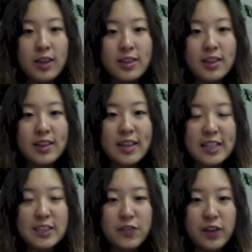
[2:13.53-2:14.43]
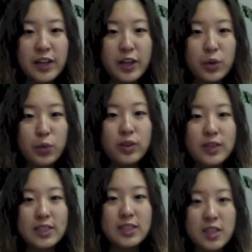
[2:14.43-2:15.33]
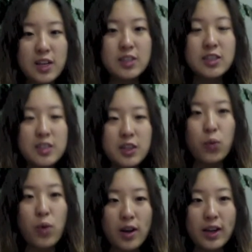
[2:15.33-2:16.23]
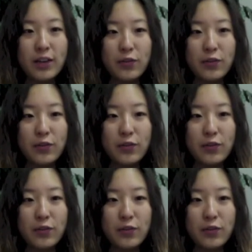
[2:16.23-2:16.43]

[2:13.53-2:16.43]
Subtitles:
The next video will discuss the walking